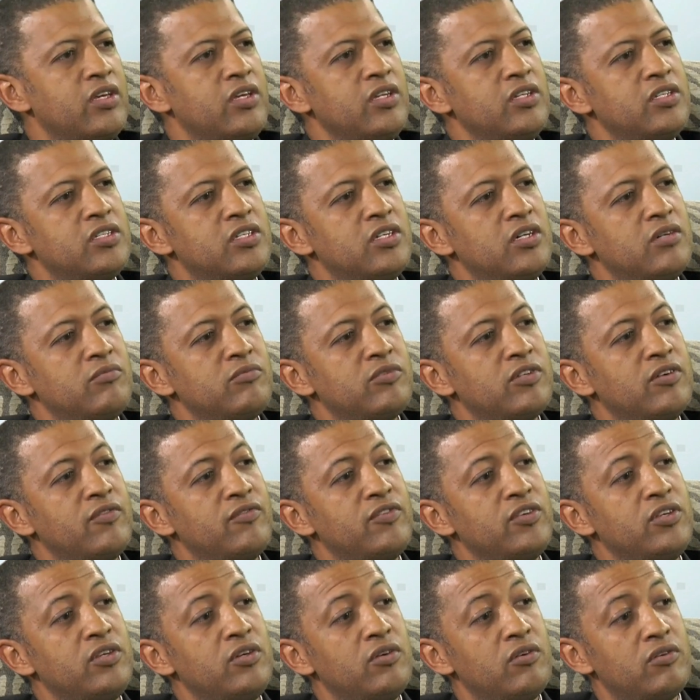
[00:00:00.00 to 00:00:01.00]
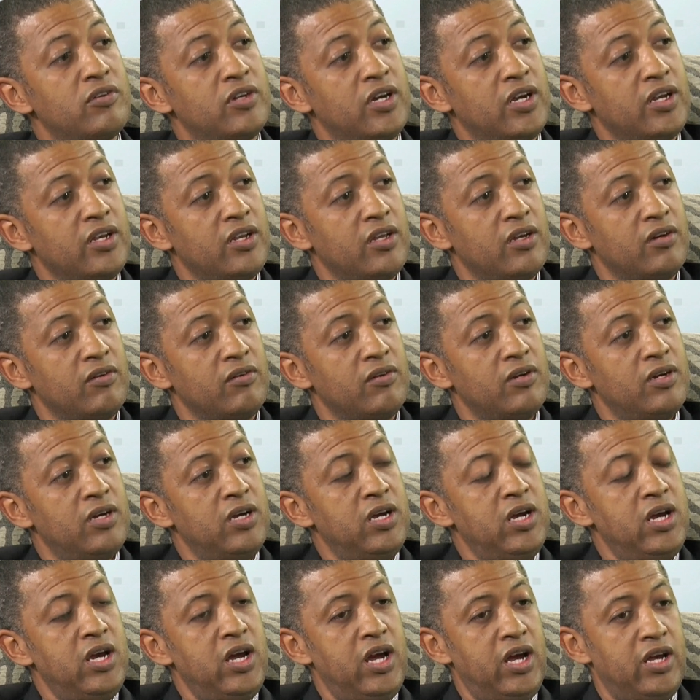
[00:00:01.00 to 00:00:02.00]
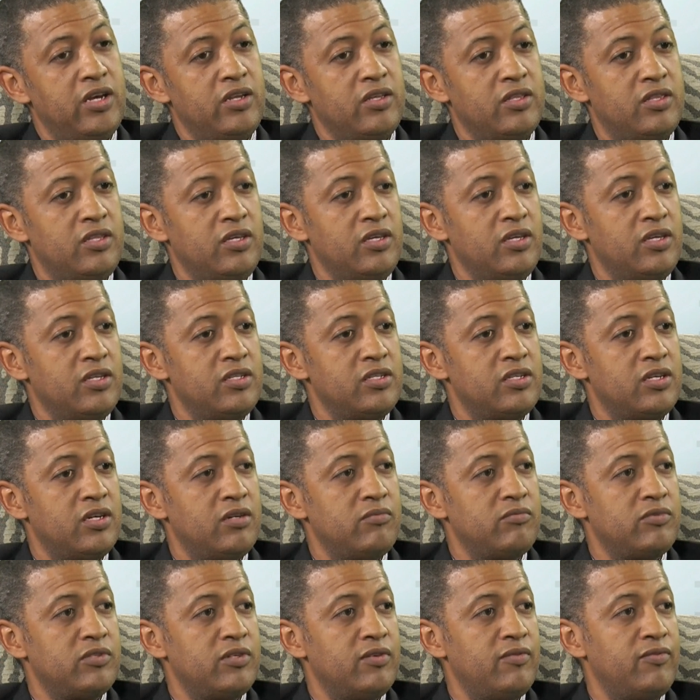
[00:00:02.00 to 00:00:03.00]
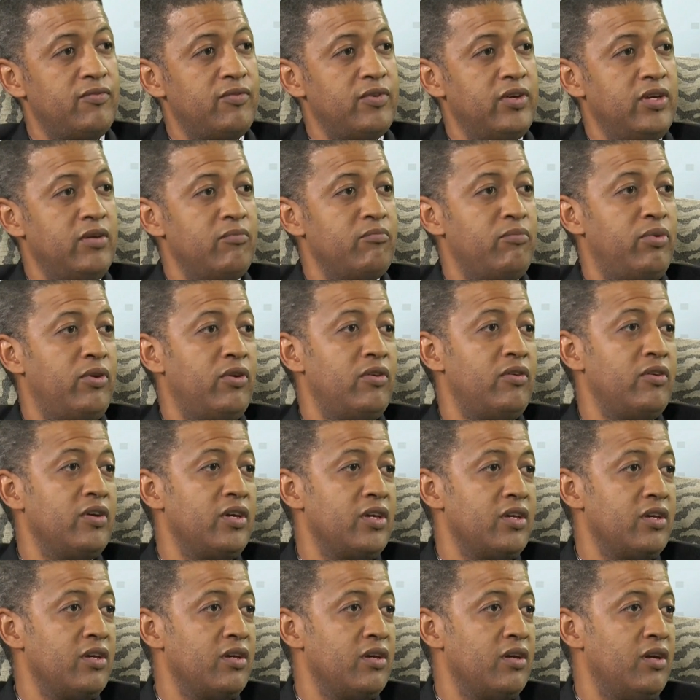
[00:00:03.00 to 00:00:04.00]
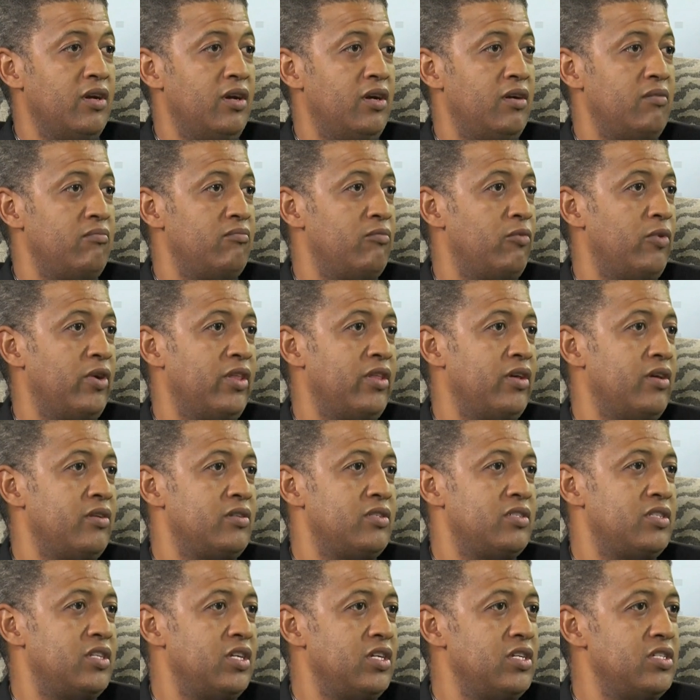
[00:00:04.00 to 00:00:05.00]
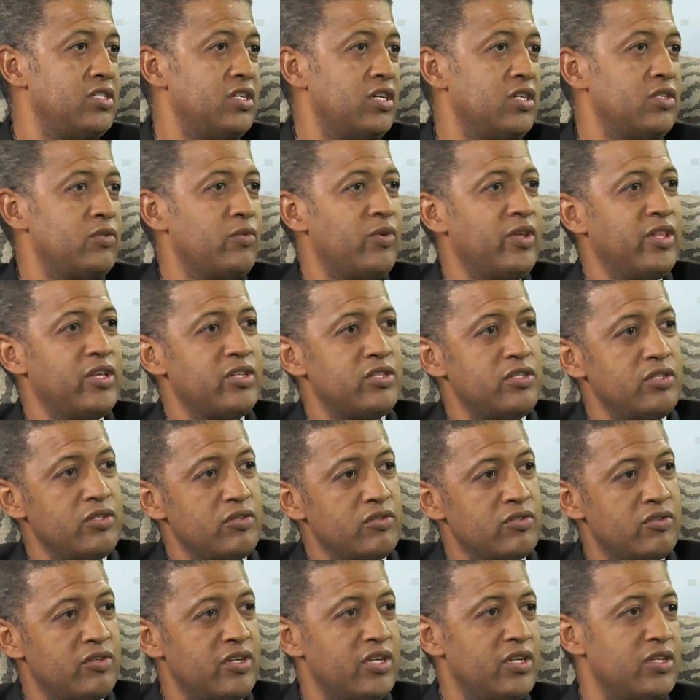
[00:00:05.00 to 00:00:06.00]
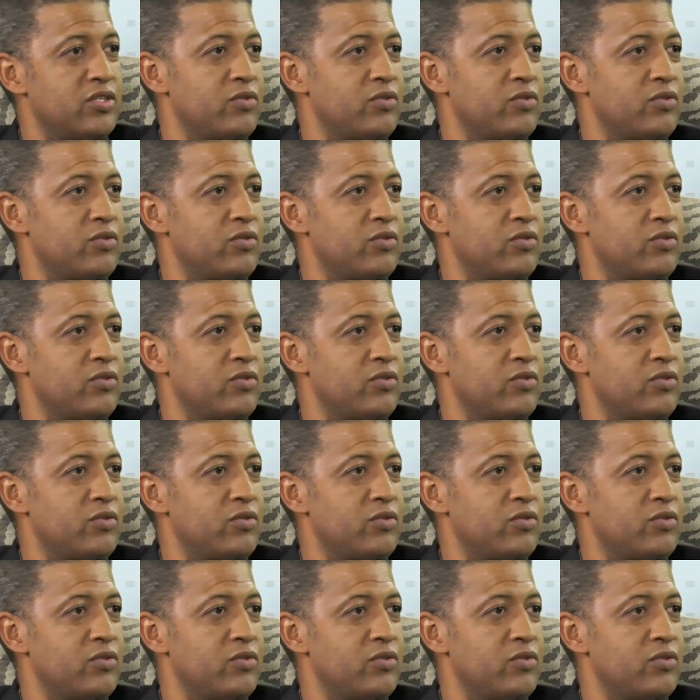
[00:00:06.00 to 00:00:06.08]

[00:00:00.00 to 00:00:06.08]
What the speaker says: in terms of your radio, and you think in terms of employing, whether it's DJs, whether it's newsreaders,